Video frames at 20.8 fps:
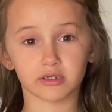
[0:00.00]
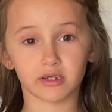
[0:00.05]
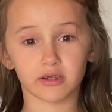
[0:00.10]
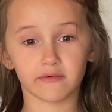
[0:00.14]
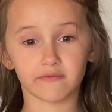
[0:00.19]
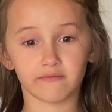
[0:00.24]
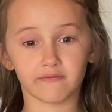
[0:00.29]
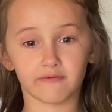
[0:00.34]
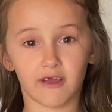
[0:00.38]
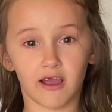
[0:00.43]

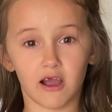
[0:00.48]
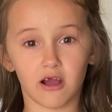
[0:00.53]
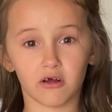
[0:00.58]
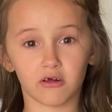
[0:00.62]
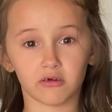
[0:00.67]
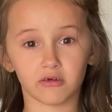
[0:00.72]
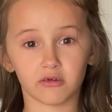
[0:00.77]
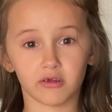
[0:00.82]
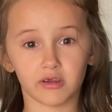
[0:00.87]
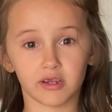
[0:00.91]
and
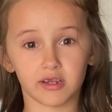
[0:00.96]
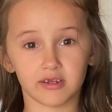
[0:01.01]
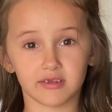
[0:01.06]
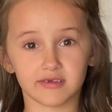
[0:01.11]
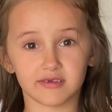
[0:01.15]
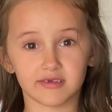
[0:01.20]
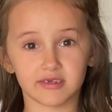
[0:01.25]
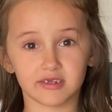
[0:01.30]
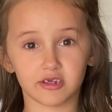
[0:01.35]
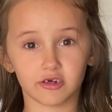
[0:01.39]
vowed he'd
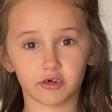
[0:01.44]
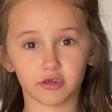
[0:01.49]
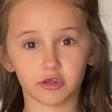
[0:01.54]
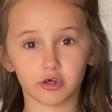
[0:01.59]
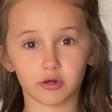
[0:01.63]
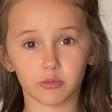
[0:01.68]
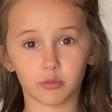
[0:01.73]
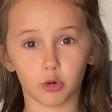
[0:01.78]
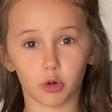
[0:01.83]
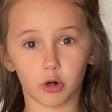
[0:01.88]
steal no
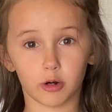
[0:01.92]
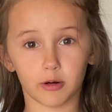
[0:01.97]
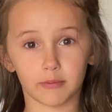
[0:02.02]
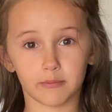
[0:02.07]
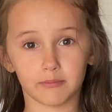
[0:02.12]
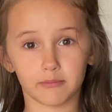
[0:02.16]
more.